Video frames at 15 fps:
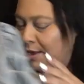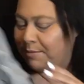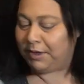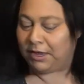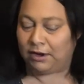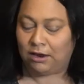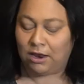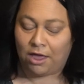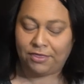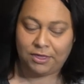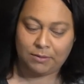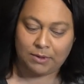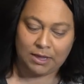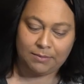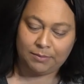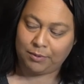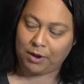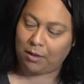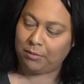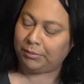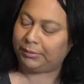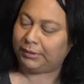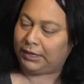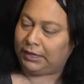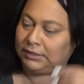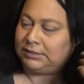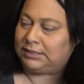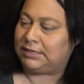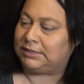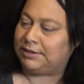I'm gonna lot them up probably in
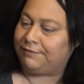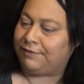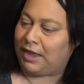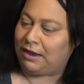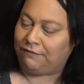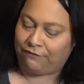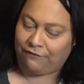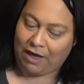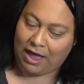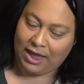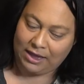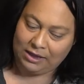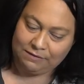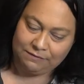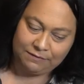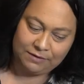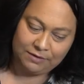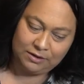sets of like five